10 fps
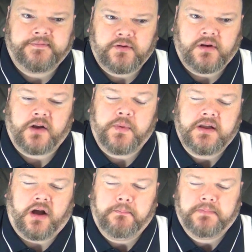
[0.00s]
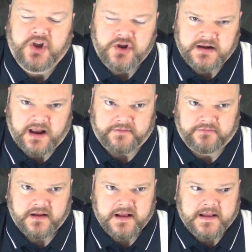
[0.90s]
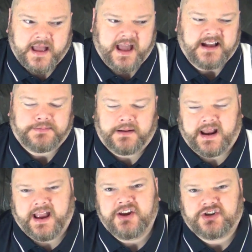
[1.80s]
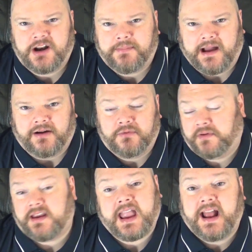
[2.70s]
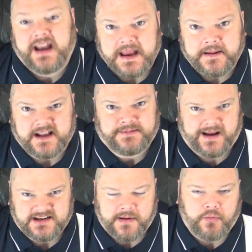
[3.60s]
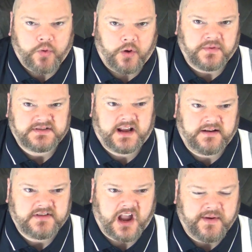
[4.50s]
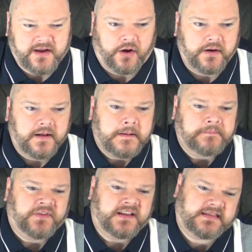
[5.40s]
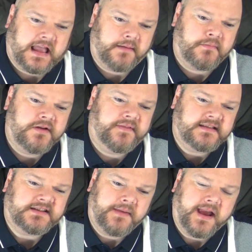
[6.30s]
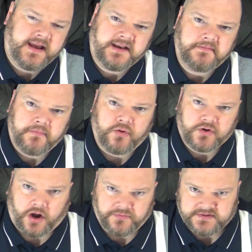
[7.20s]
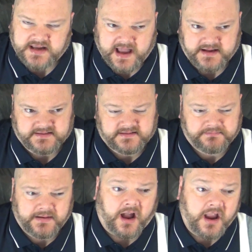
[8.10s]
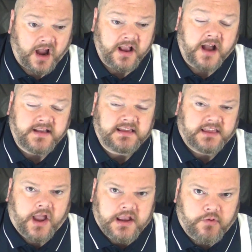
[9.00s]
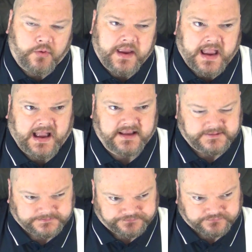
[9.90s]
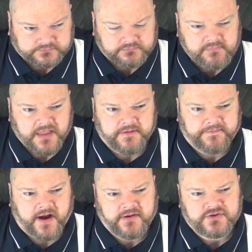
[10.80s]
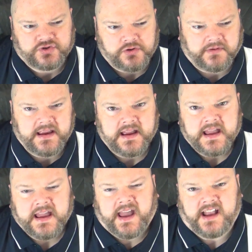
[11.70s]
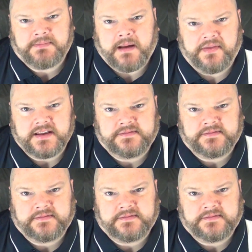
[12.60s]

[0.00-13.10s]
feel like we got a good enough explanation about, or didn't get any explanation about what was kind of going on. So that movie to me needed more context. But I, I, I did like what we had. The final story is about this